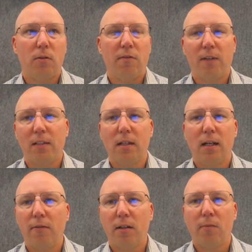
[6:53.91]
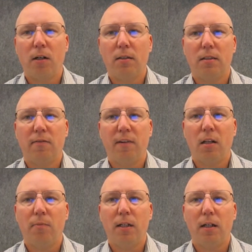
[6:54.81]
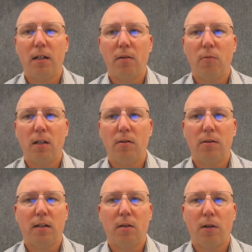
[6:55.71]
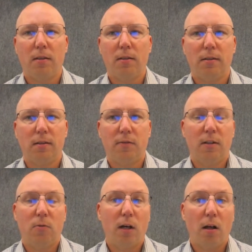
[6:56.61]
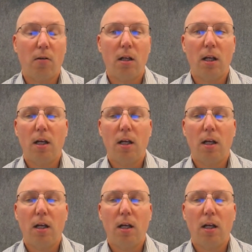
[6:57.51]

We've invested heavily in process development here, and we understand our processes very well.